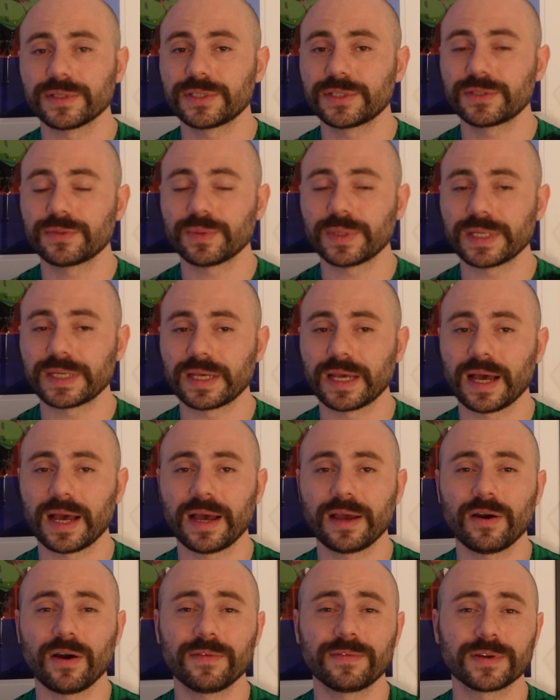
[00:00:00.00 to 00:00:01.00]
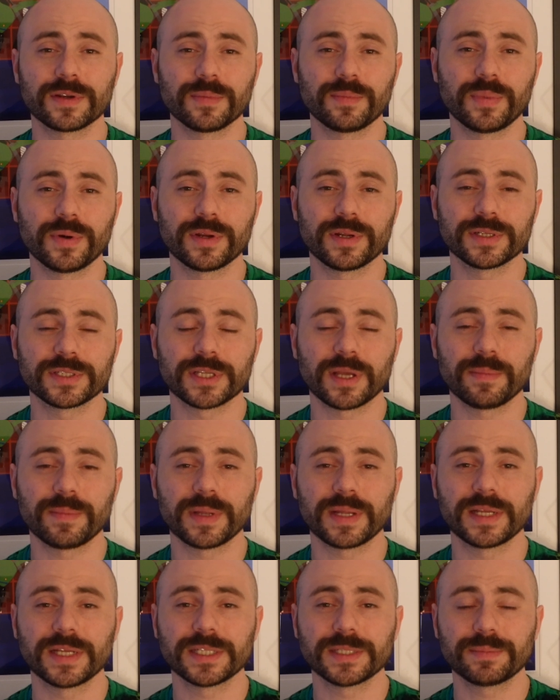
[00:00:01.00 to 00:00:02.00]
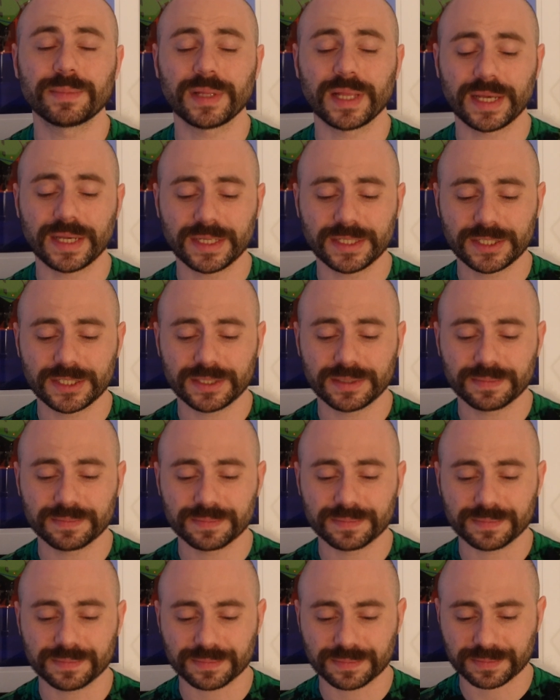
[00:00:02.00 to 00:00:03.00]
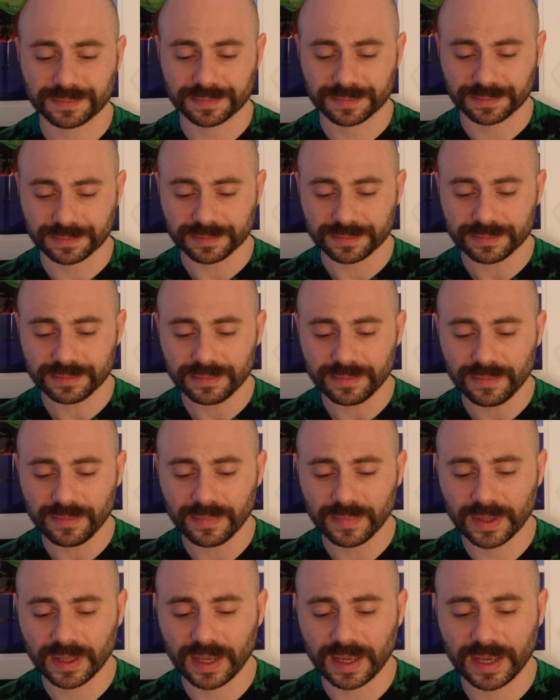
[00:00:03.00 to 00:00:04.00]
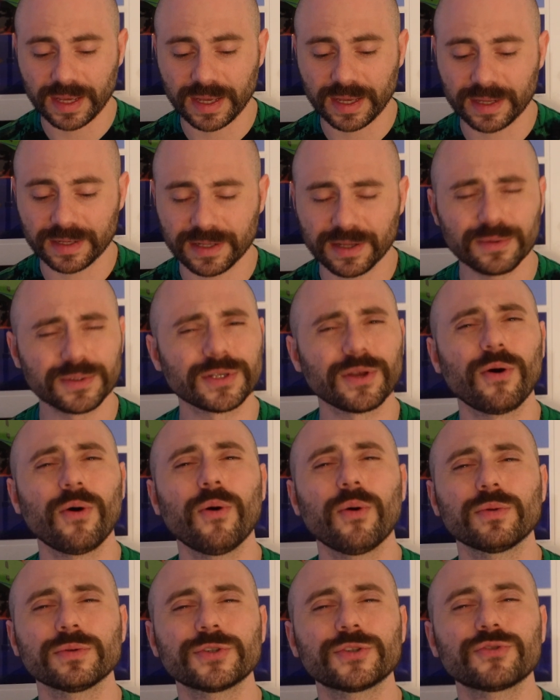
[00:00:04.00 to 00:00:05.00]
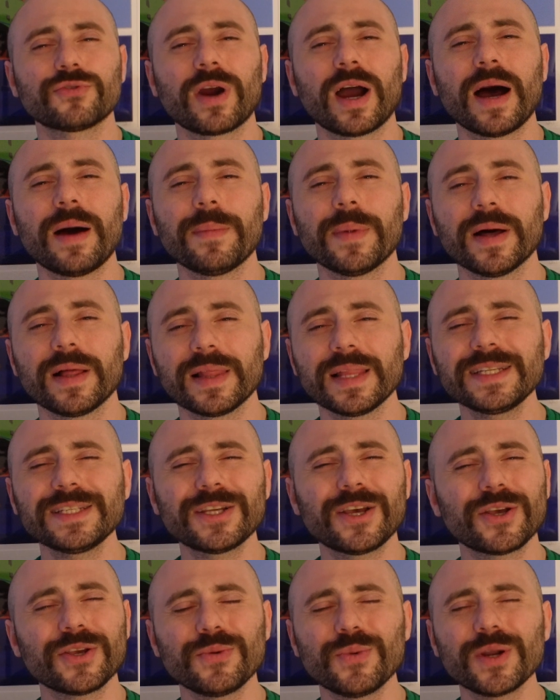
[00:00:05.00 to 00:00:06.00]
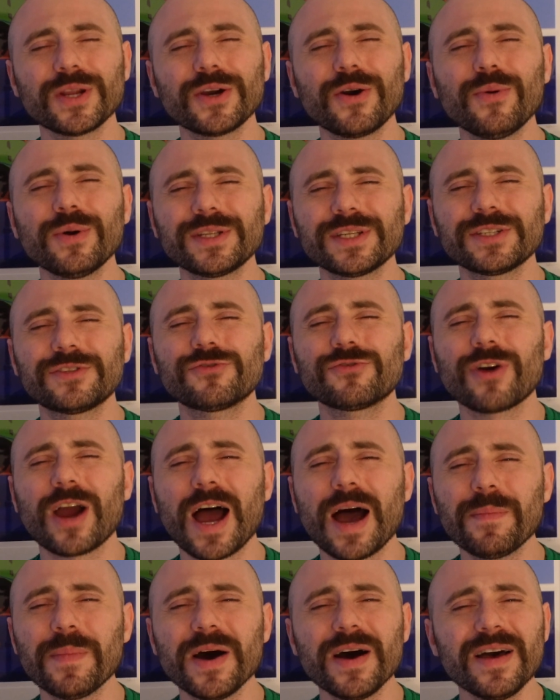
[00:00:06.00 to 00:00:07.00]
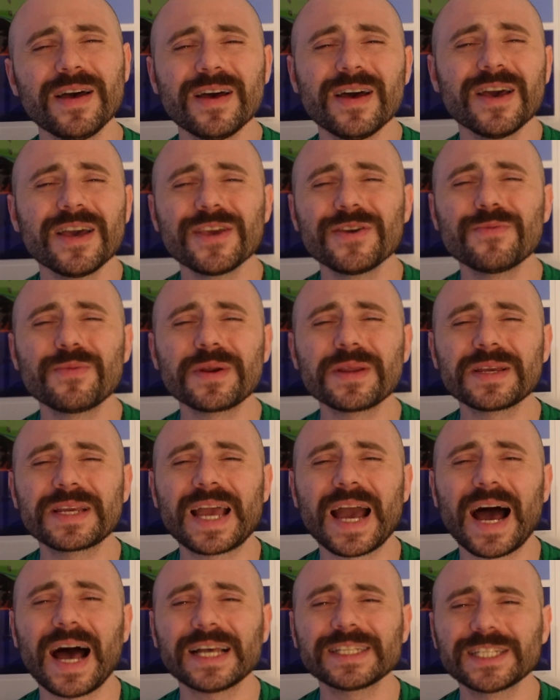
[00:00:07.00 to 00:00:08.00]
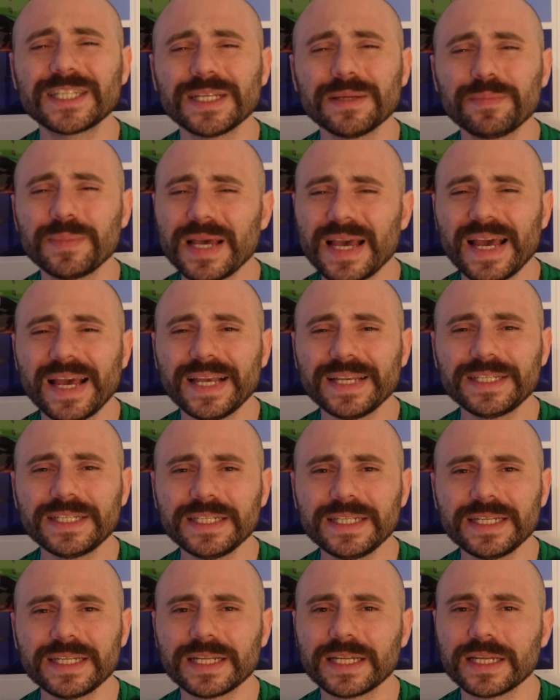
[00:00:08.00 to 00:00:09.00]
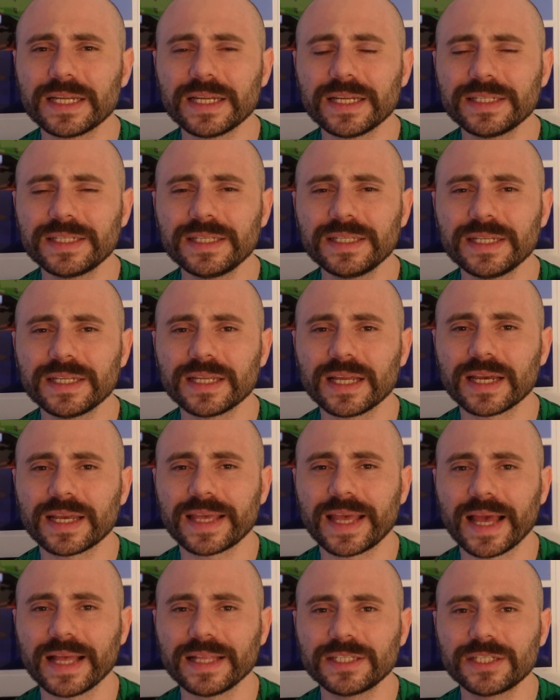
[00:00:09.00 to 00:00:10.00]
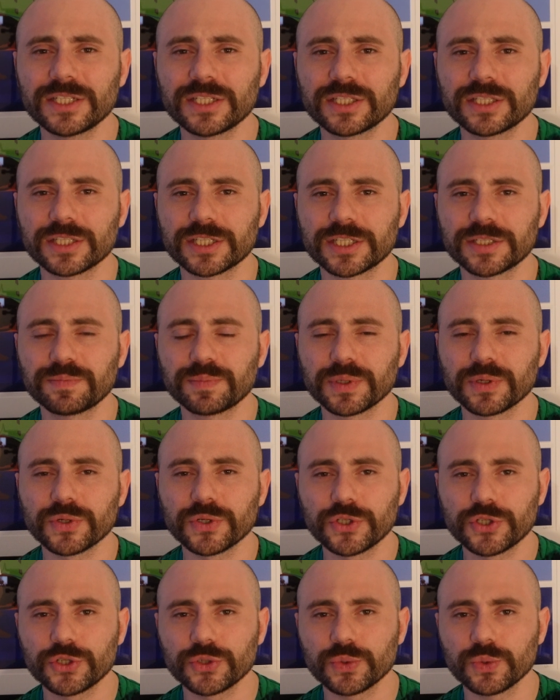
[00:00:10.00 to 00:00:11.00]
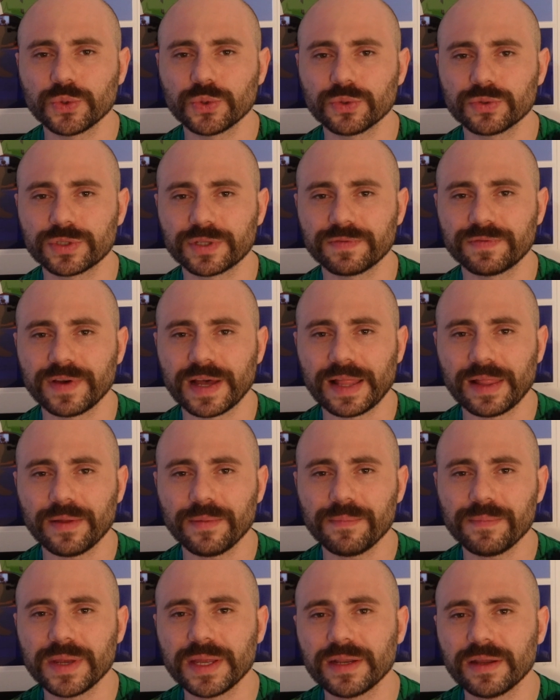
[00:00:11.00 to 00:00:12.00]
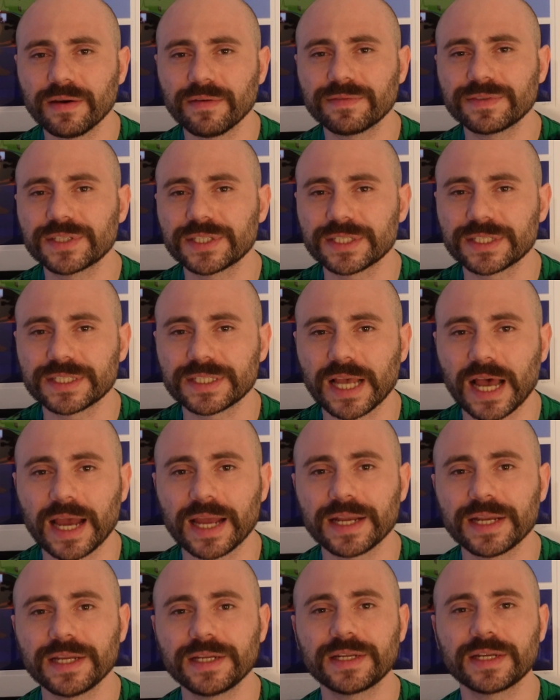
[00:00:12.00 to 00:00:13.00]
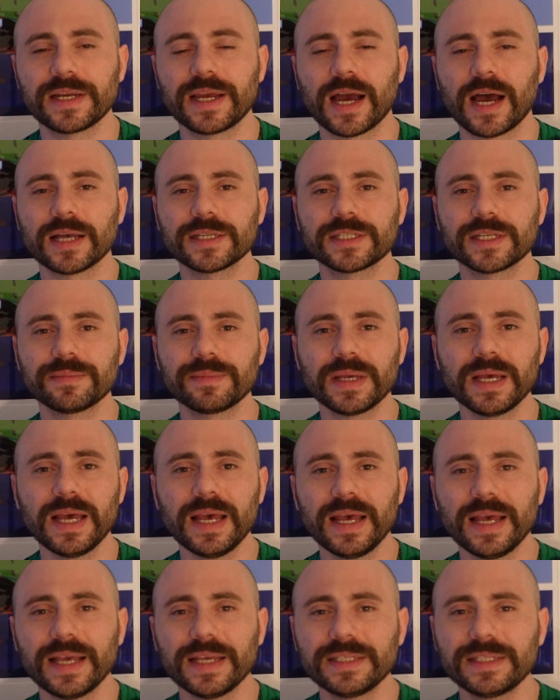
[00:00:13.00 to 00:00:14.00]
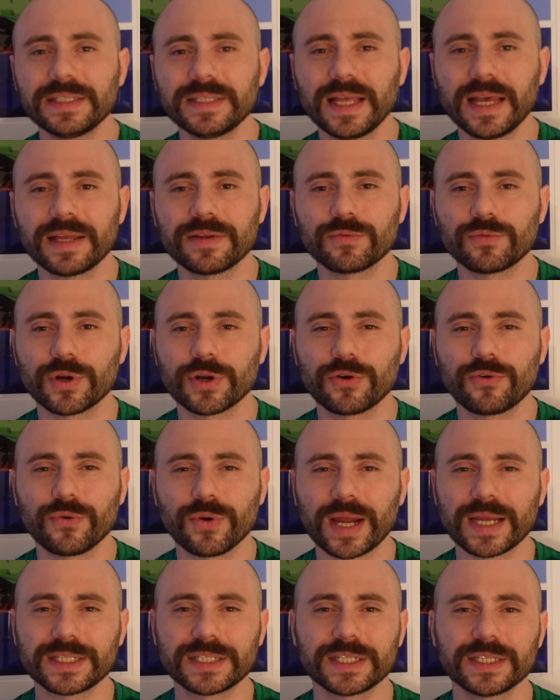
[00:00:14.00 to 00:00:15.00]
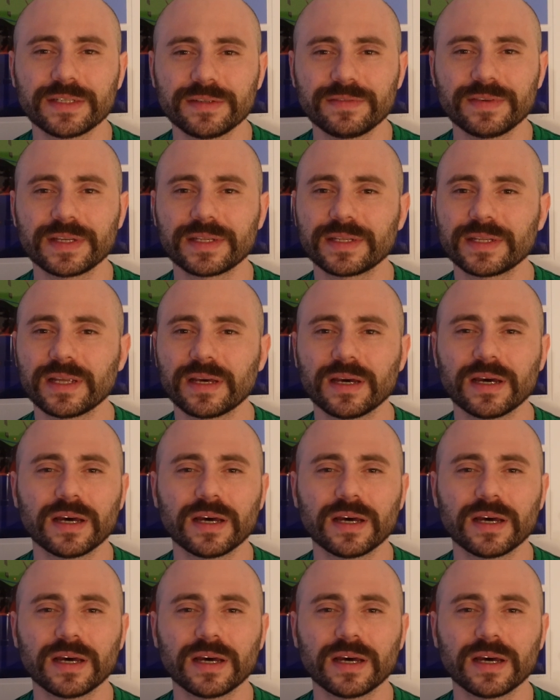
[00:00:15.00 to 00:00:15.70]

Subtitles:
sweet guy, offered to put us up at his place. And there was a whole drama. You want to go into drama? You want to gossip? Isn't it against the spiritual development of society to gossip? Isn't that regressive and